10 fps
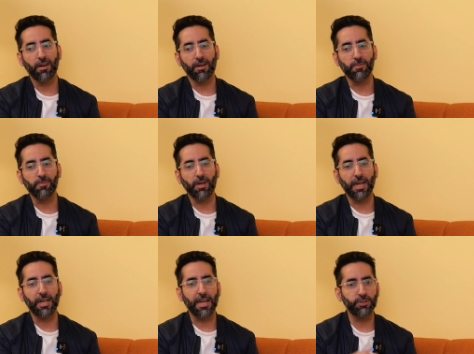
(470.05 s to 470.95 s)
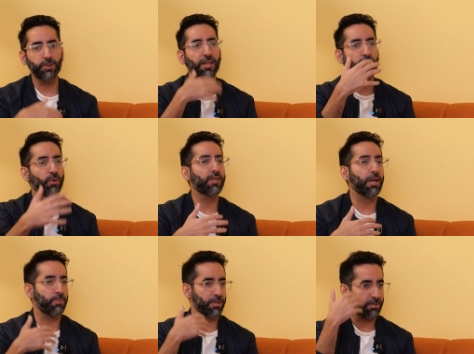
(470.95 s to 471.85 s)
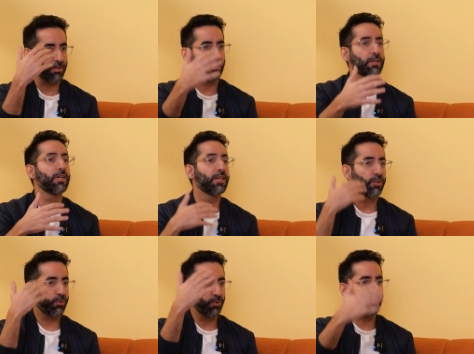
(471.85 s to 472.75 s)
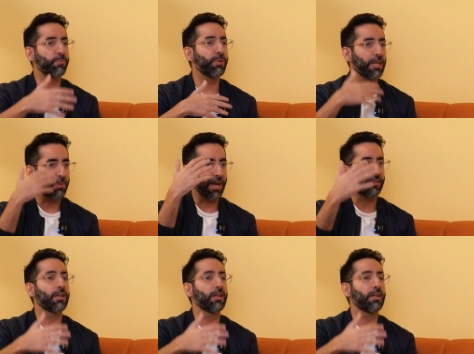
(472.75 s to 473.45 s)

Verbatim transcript: And as you get to know that person, you peel back the